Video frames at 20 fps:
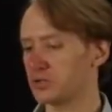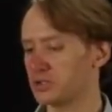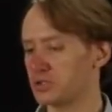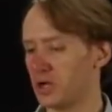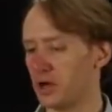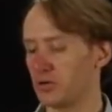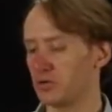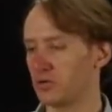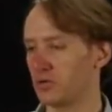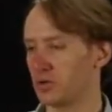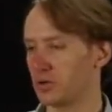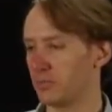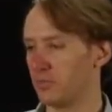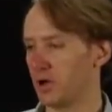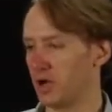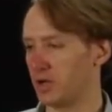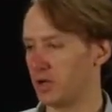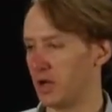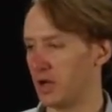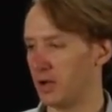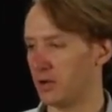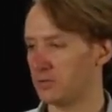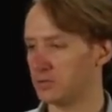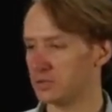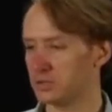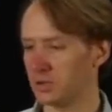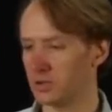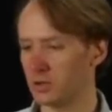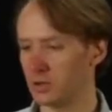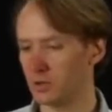this algorithm by now,
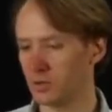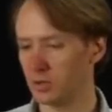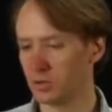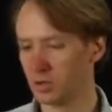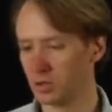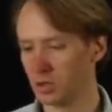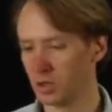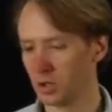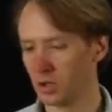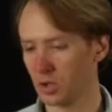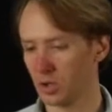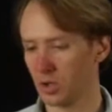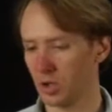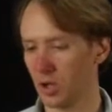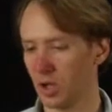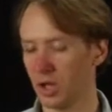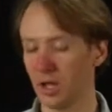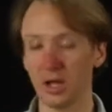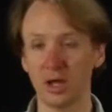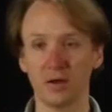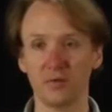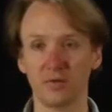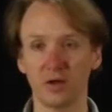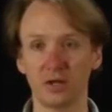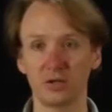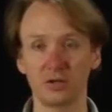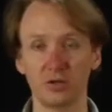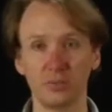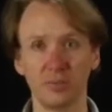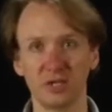so I have
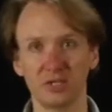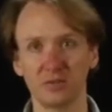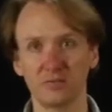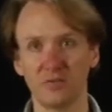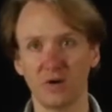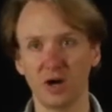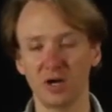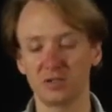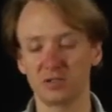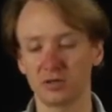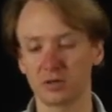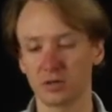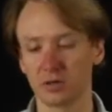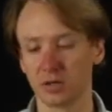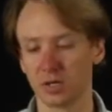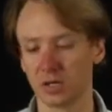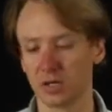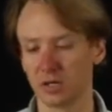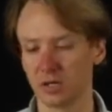a 2-bit divisor.